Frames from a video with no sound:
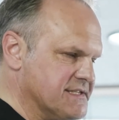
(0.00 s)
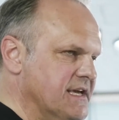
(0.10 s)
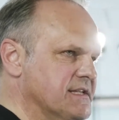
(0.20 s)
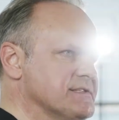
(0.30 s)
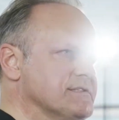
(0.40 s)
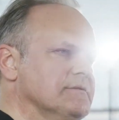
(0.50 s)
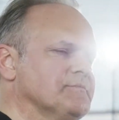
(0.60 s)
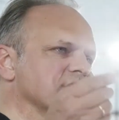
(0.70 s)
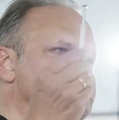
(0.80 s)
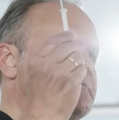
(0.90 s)
and now
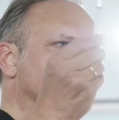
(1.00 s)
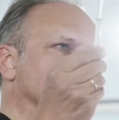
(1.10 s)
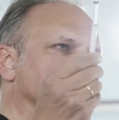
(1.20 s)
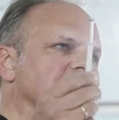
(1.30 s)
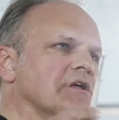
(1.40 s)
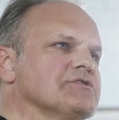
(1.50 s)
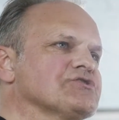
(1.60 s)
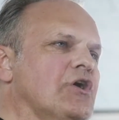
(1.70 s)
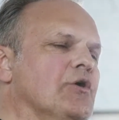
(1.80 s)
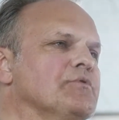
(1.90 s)
it's all about the
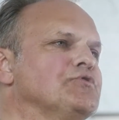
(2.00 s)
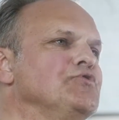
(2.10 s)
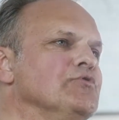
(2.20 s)
anchor.